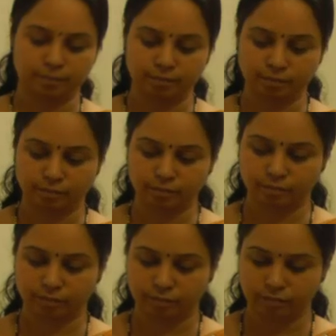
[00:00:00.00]

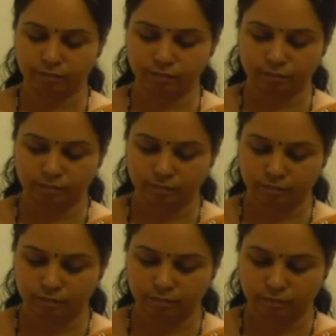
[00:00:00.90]

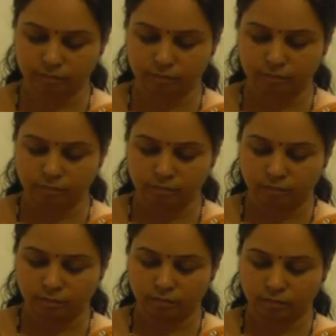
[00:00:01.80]

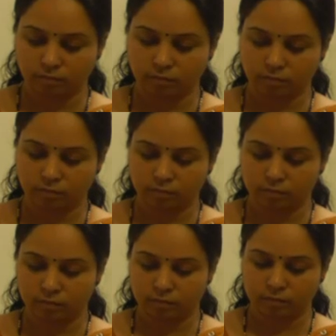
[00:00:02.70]

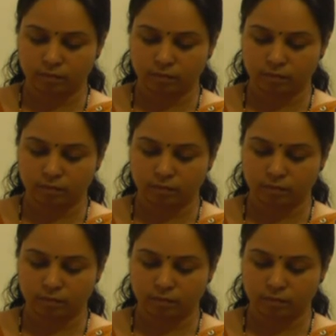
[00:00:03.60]
Nothing is said.